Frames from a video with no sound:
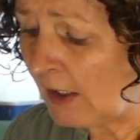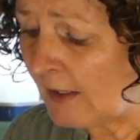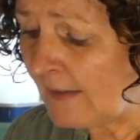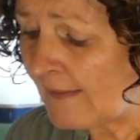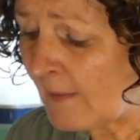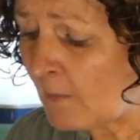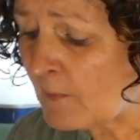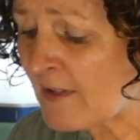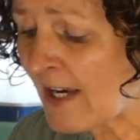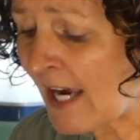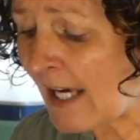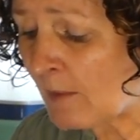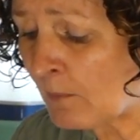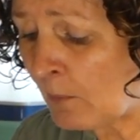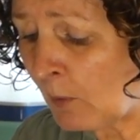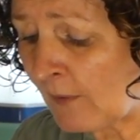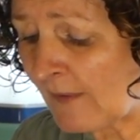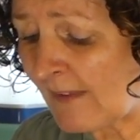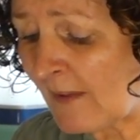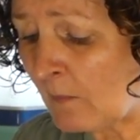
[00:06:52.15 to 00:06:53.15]
some tape
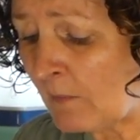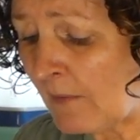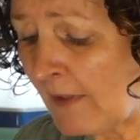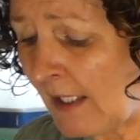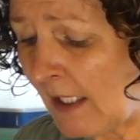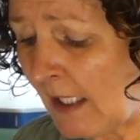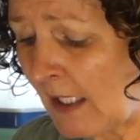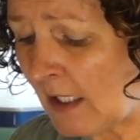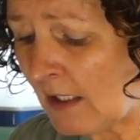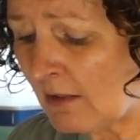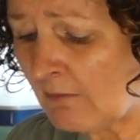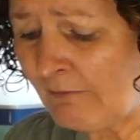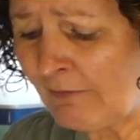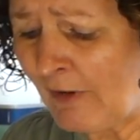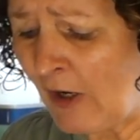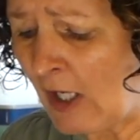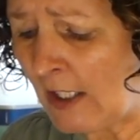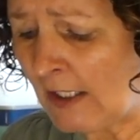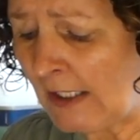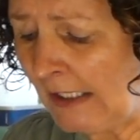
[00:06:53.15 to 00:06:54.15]
or something,
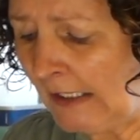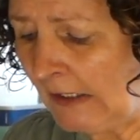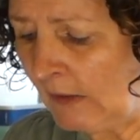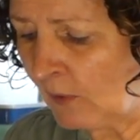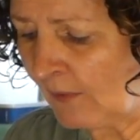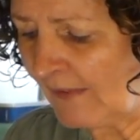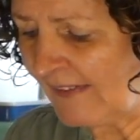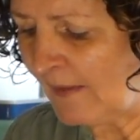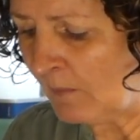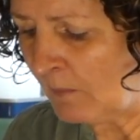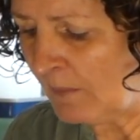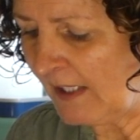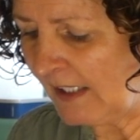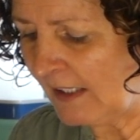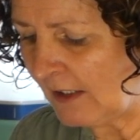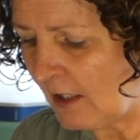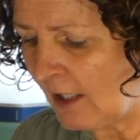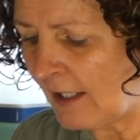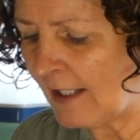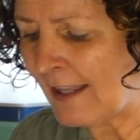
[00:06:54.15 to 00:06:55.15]
Vilene or something
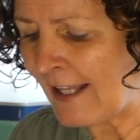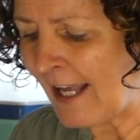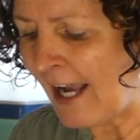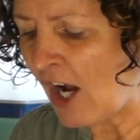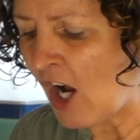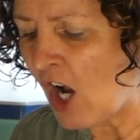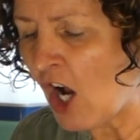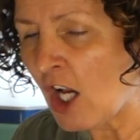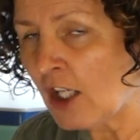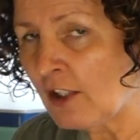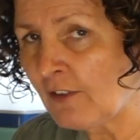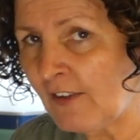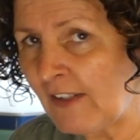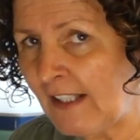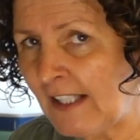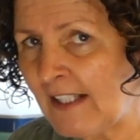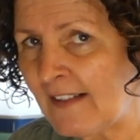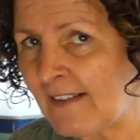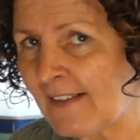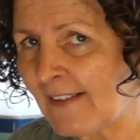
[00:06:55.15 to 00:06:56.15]
like that over
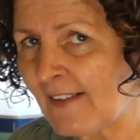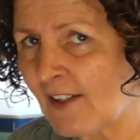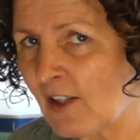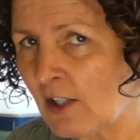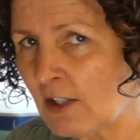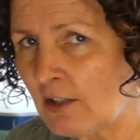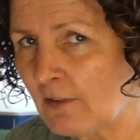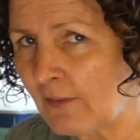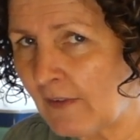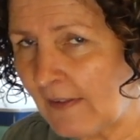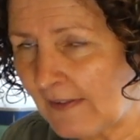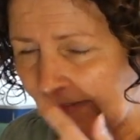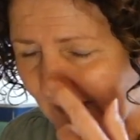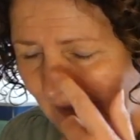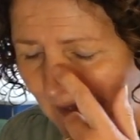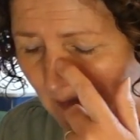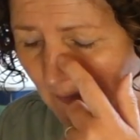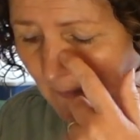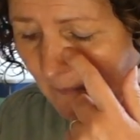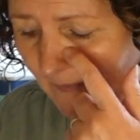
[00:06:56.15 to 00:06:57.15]
the inside of the
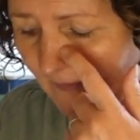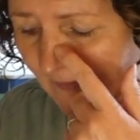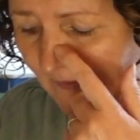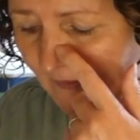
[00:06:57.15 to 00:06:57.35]
seams,